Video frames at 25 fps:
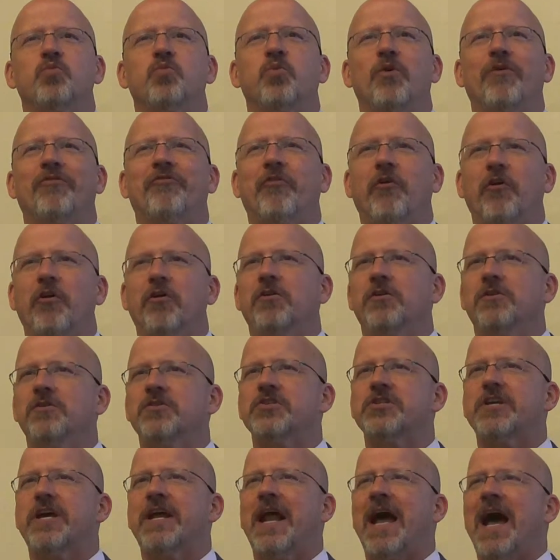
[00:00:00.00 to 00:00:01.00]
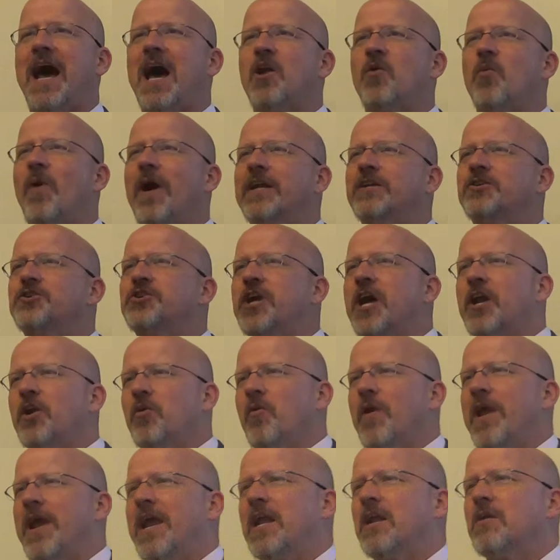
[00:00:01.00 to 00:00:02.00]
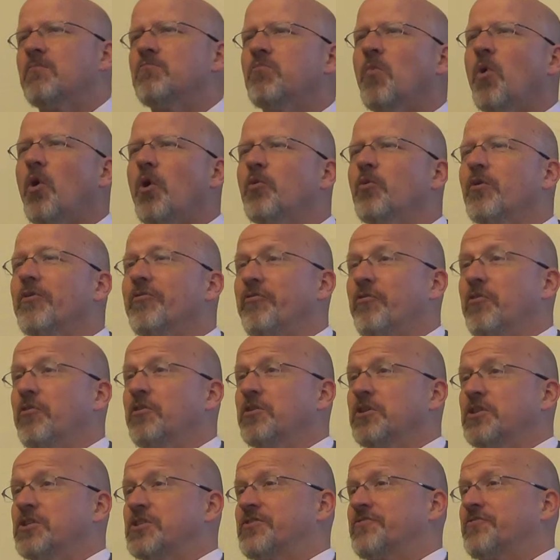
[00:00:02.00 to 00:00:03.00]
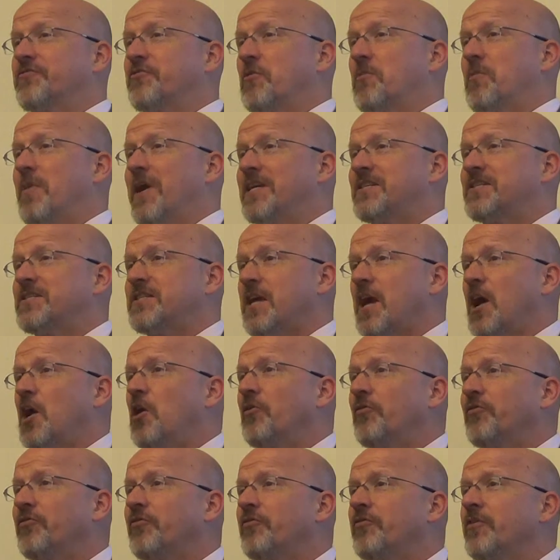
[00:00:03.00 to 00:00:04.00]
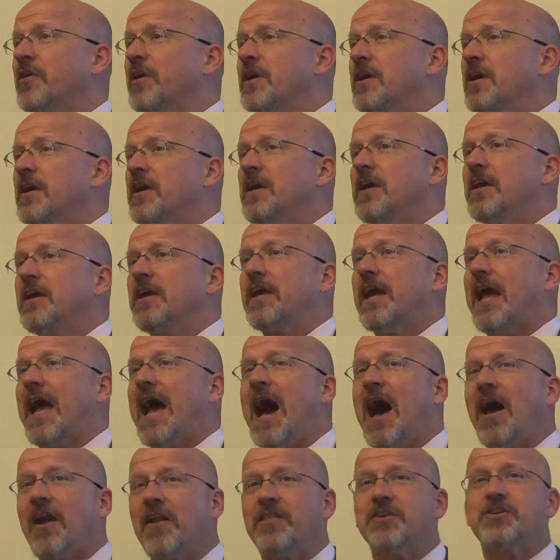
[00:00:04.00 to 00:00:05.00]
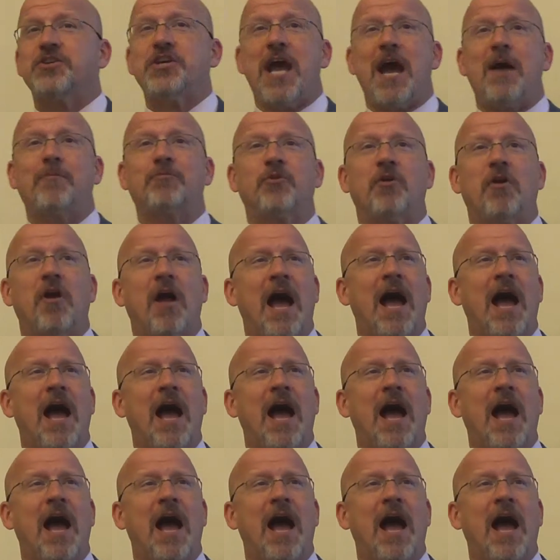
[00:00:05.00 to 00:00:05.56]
referrals and how do I generate more referrals for myself out of the chapter.